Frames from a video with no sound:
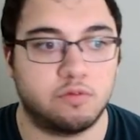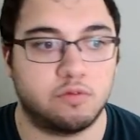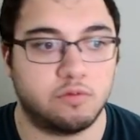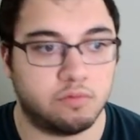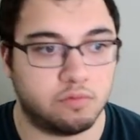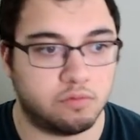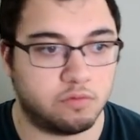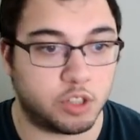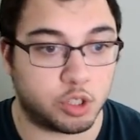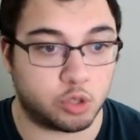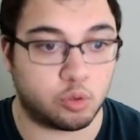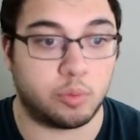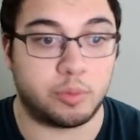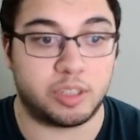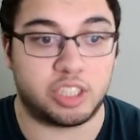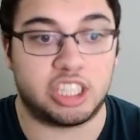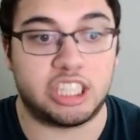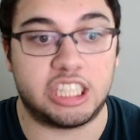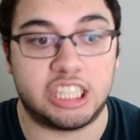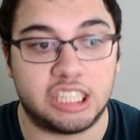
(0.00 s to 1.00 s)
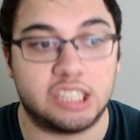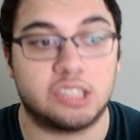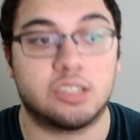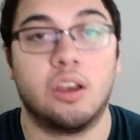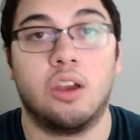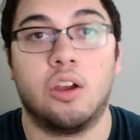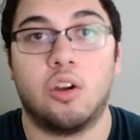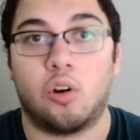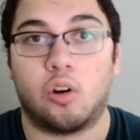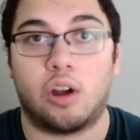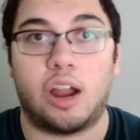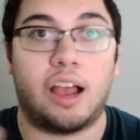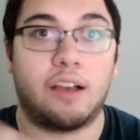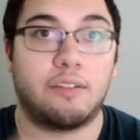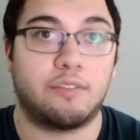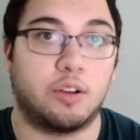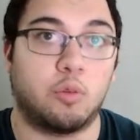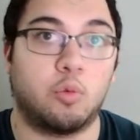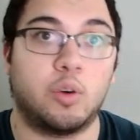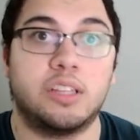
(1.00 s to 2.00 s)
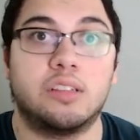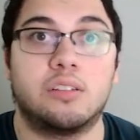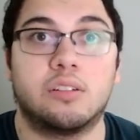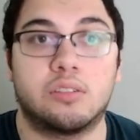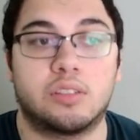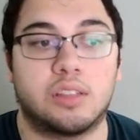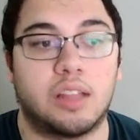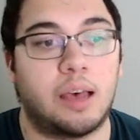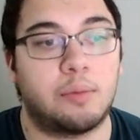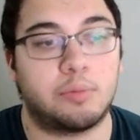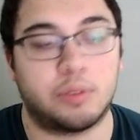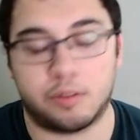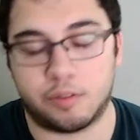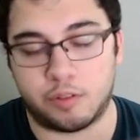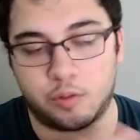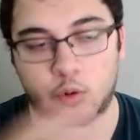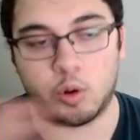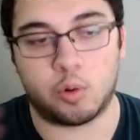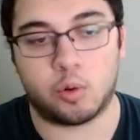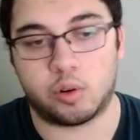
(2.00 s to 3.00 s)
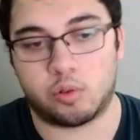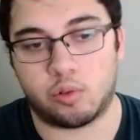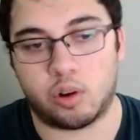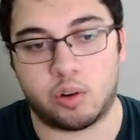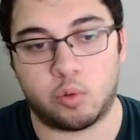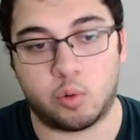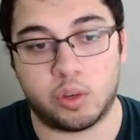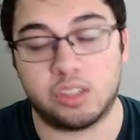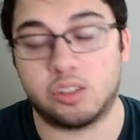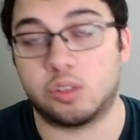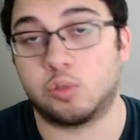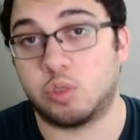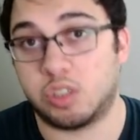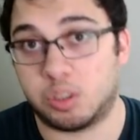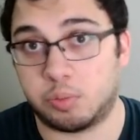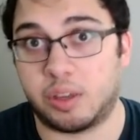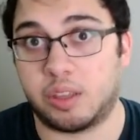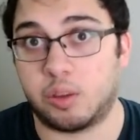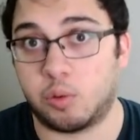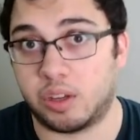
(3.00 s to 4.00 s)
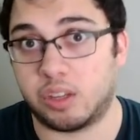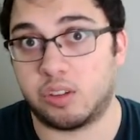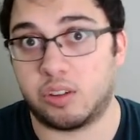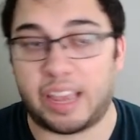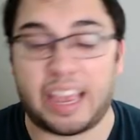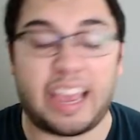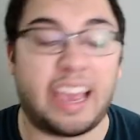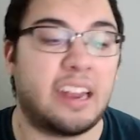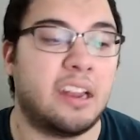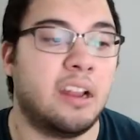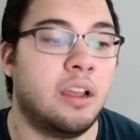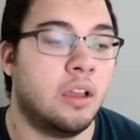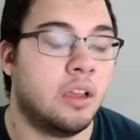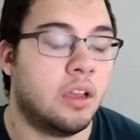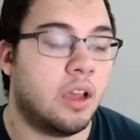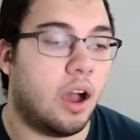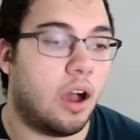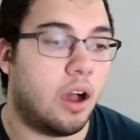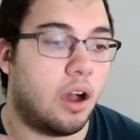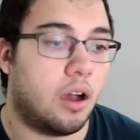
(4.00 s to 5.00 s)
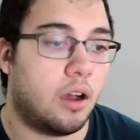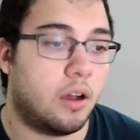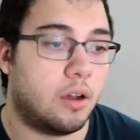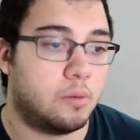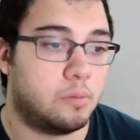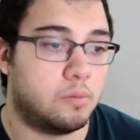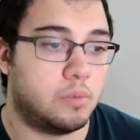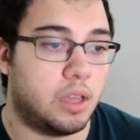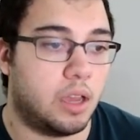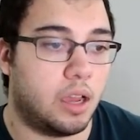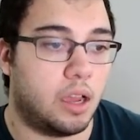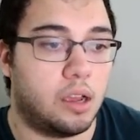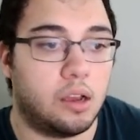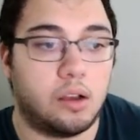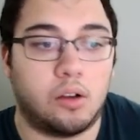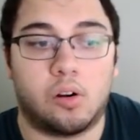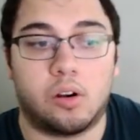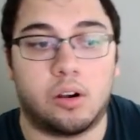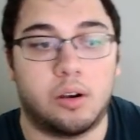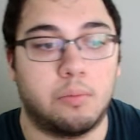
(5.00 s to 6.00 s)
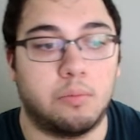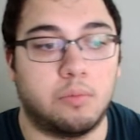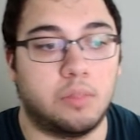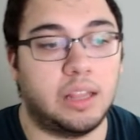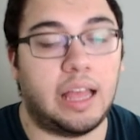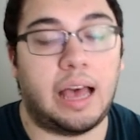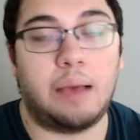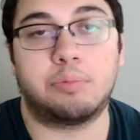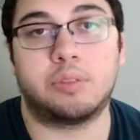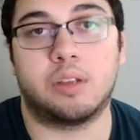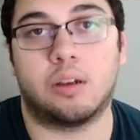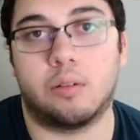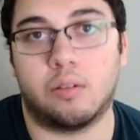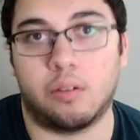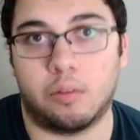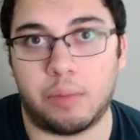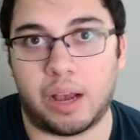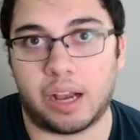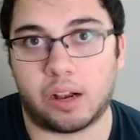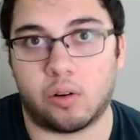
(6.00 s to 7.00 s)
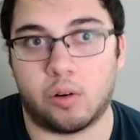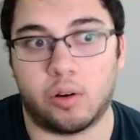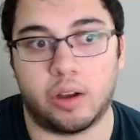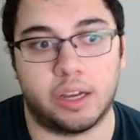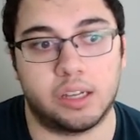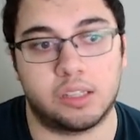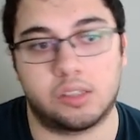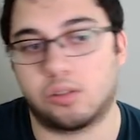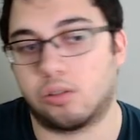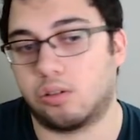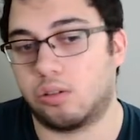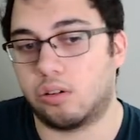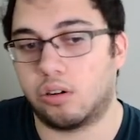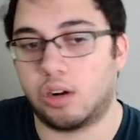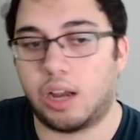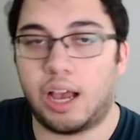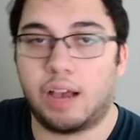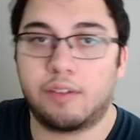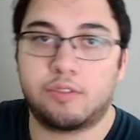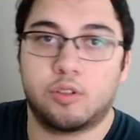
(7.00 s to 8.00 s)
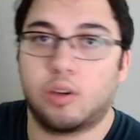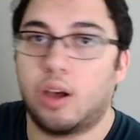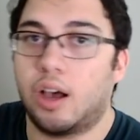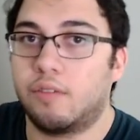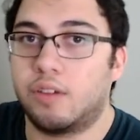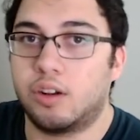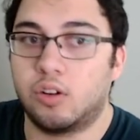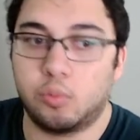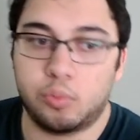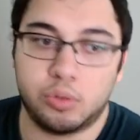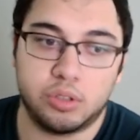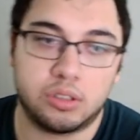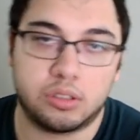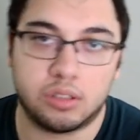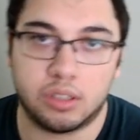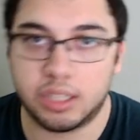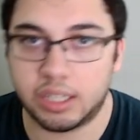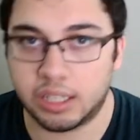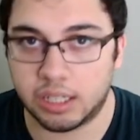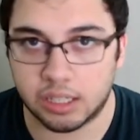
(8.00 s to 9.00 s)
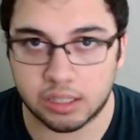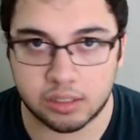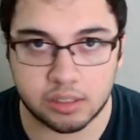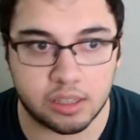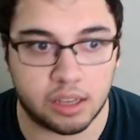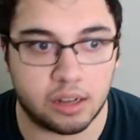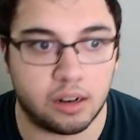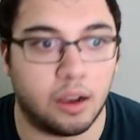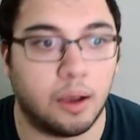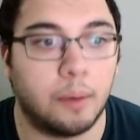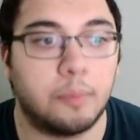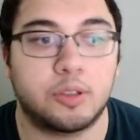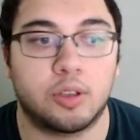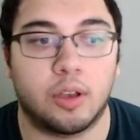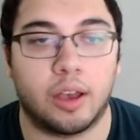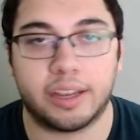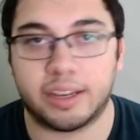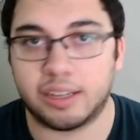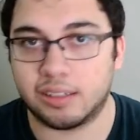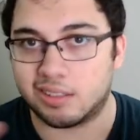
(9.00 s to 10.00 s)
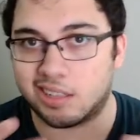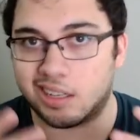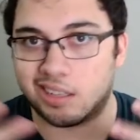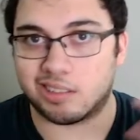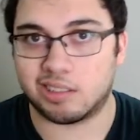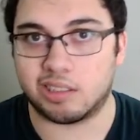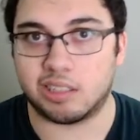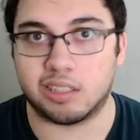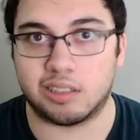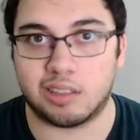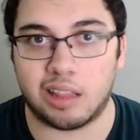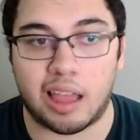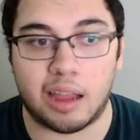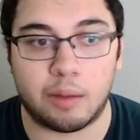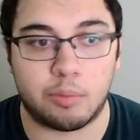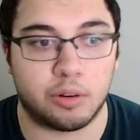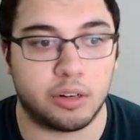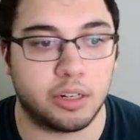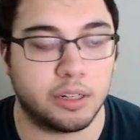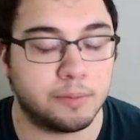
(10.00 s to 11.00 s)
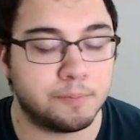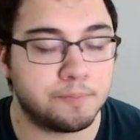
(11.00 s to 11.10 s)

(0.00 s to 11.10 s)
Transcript: virtual machines, or have a Windows laptop if we were running Windows, which by the way you can, or a laptop, a Mac OS, or have to have an Ubuntu Linux set up so I can test this library.